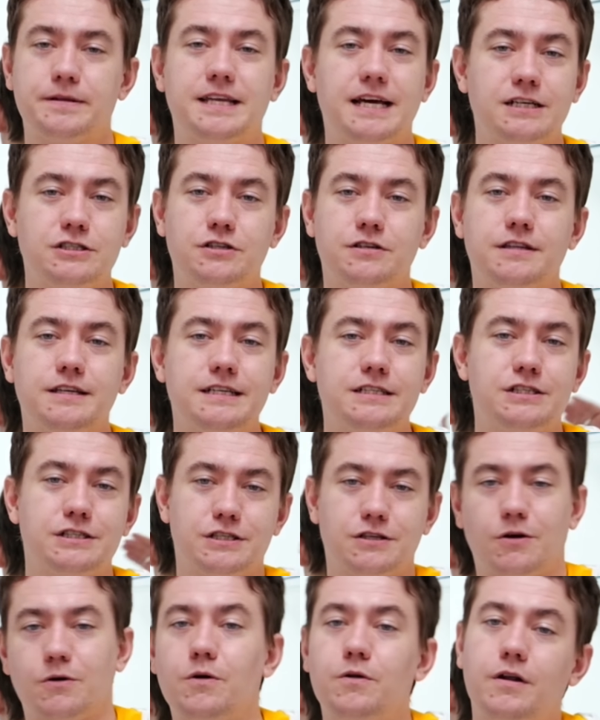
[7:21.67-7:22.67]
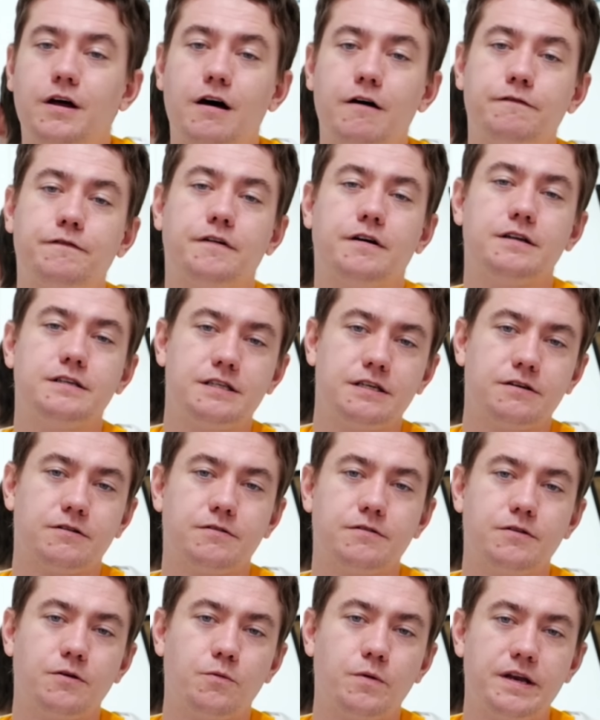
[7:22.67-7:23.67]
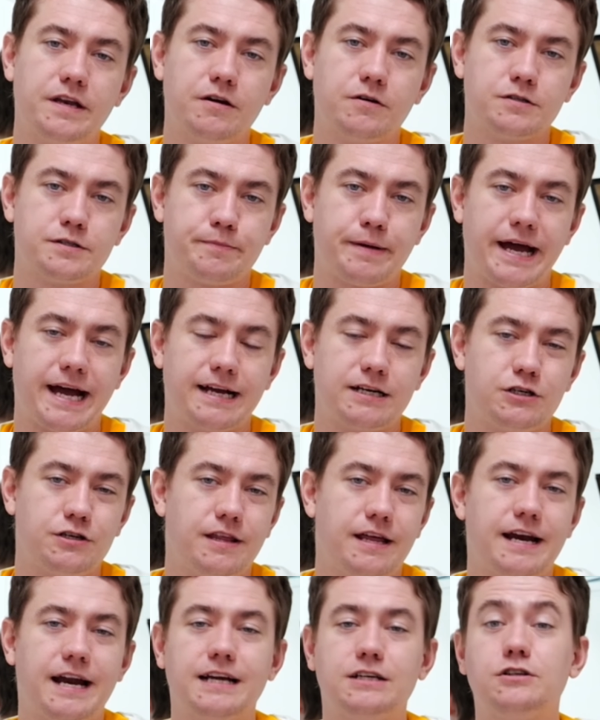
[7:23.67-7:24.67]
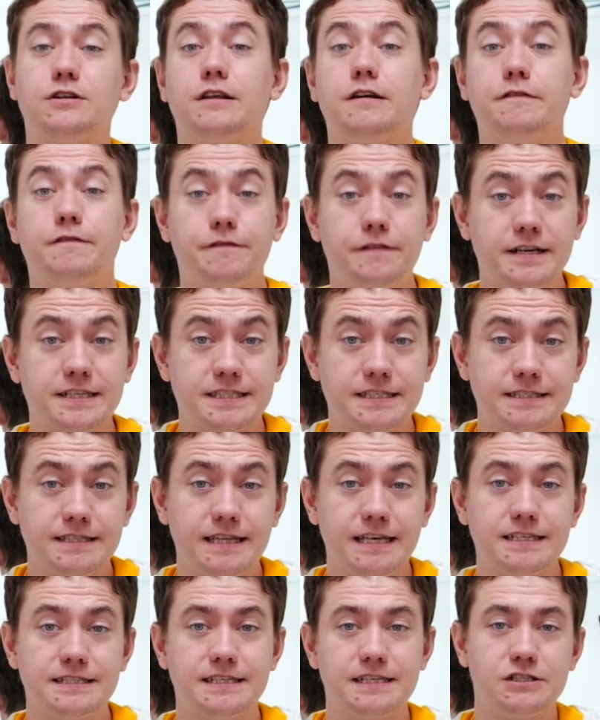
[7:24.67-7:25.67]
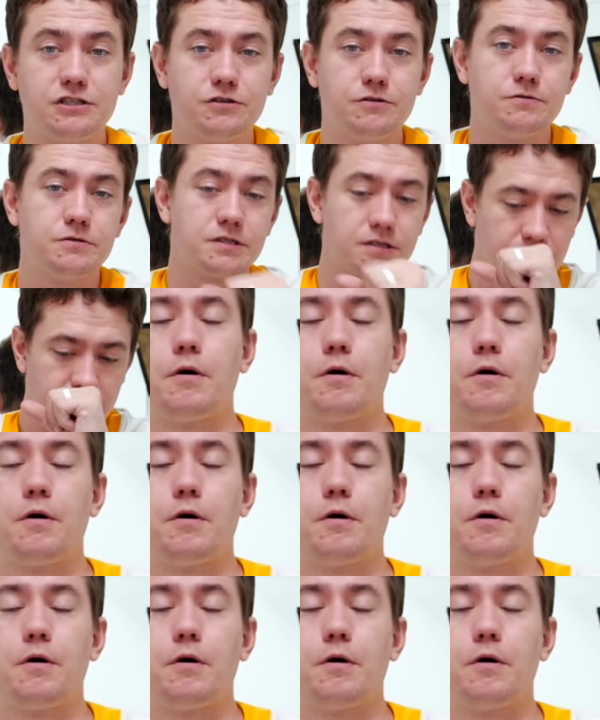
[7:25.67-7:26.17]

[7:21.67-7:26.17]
potentially just hold off until the Windows patch that actually fixes these issues.